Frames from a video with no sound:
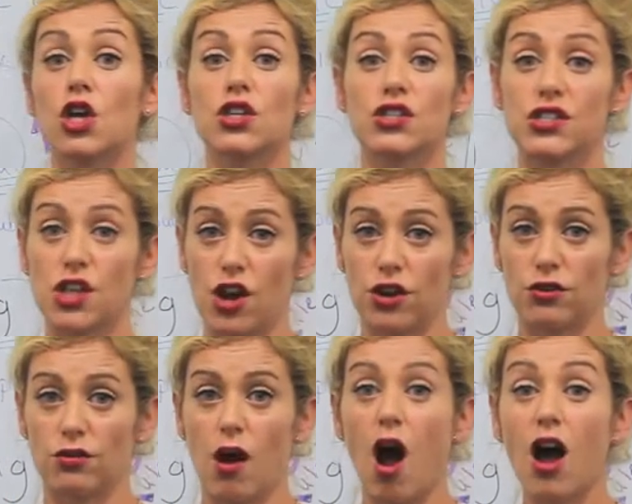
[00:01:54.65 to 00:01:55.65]
So
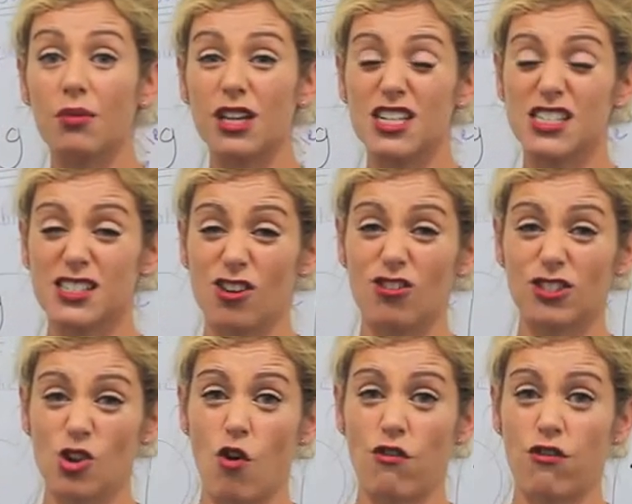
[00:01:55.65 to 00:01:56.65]
I'm going to start
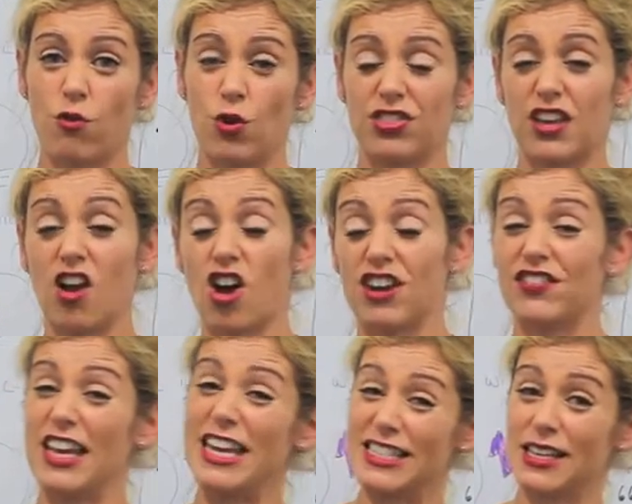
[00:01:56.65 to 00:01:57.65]
off with the kind of
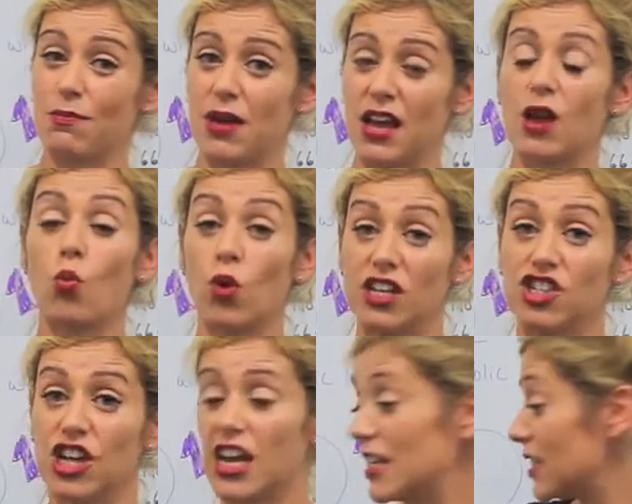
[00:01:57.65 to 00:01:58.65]
easy bit, which
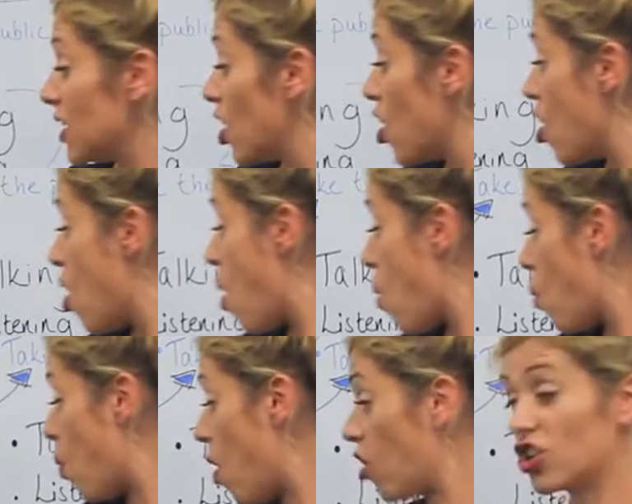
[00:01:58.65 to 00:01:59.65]
is
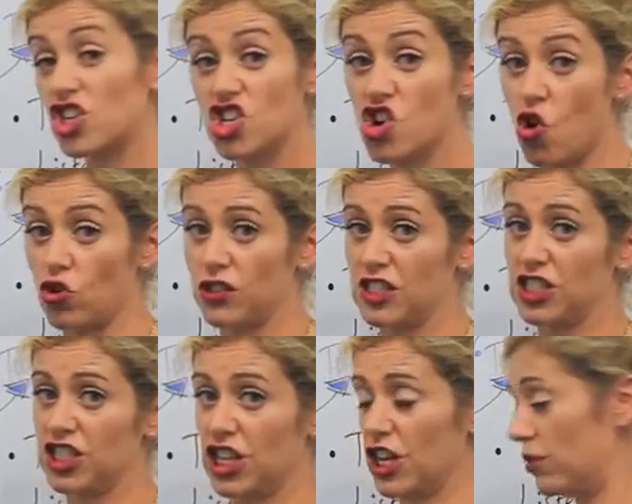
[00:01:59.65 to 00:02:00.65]
what not to
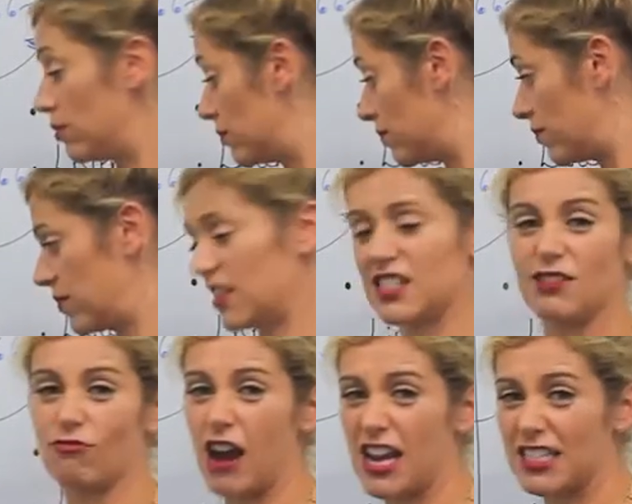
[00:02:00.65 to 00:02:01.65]
do. It's in
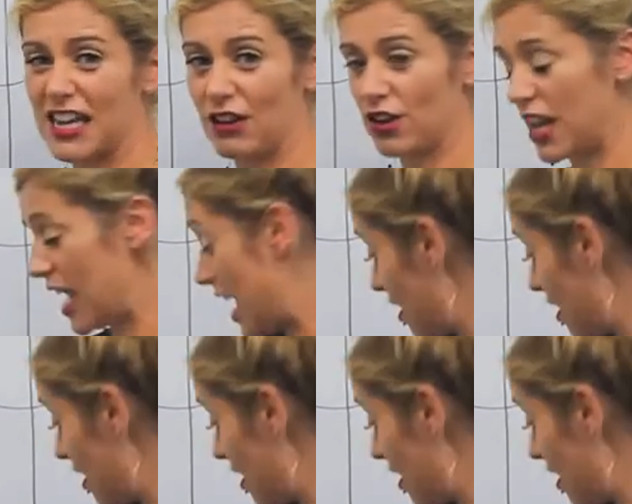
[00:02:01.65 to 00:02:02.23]
red down here.